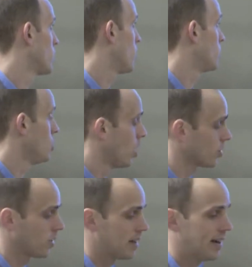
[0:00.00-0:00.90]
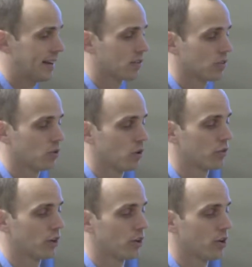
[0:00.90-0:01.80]
Um, you also have access to our
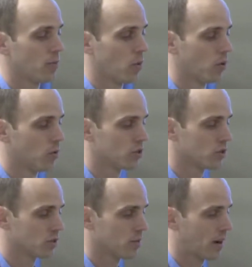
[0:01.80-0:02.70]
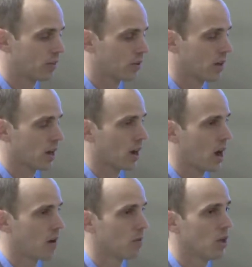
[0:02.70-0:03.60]
security portal, which is the
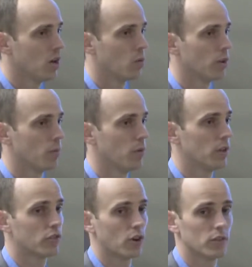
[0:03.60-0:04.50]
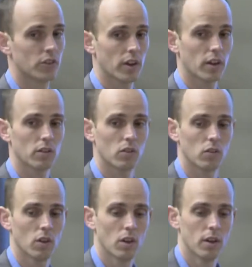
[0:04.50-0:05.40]
mycerdant.com, where you can put in service
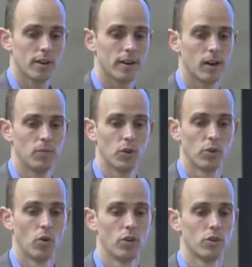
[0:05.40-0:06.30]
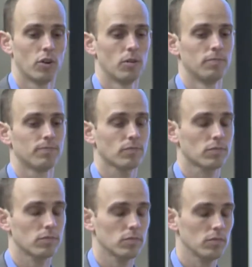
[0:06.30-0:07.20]
tickets. Um, you can run your
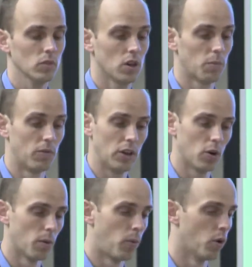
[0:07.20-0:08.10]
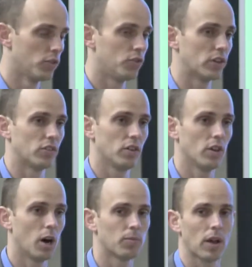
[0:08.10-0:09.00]
uh, per video reports. You can see
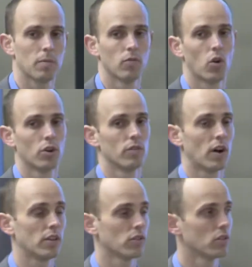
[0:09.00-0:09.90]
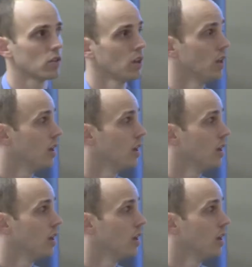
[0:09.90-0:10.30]
the uptime of all your devices.